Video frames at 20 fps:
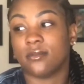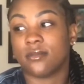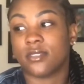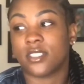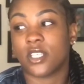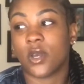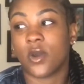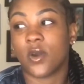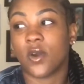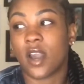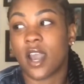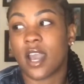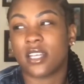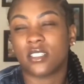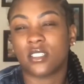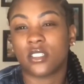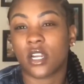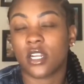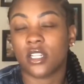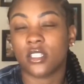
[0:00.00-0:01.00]
So I
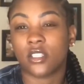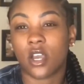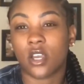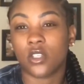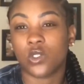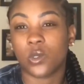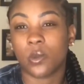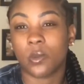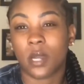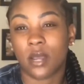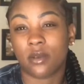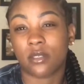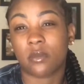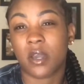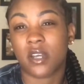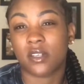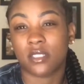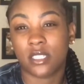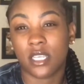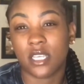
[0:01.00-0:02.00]
started talking to him when I was
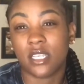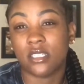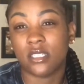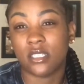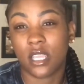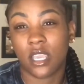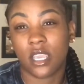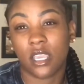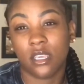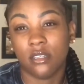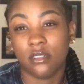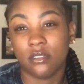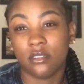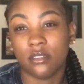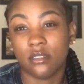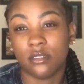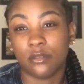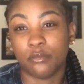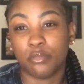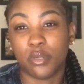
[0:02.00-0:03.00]
about 16,
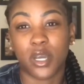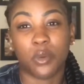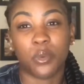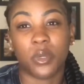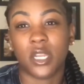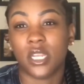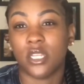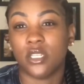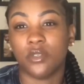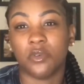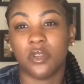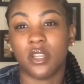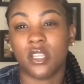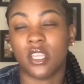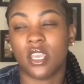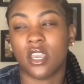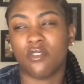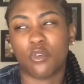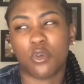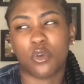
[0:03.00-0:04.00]
but we didn't do
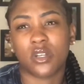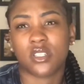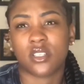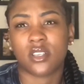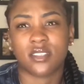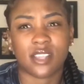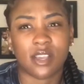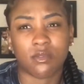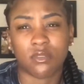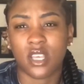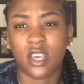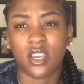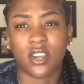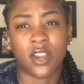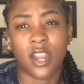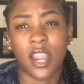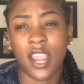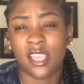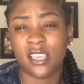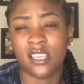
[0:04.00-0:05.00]
anything, of course, because I was
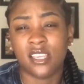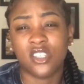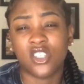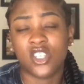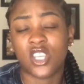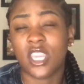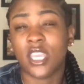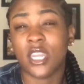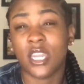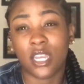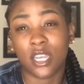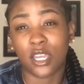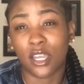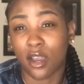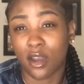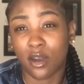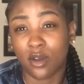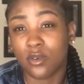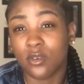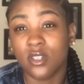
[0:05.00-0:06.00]
underage. He didn't
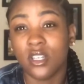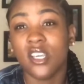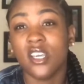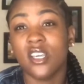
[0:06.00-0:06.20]
know.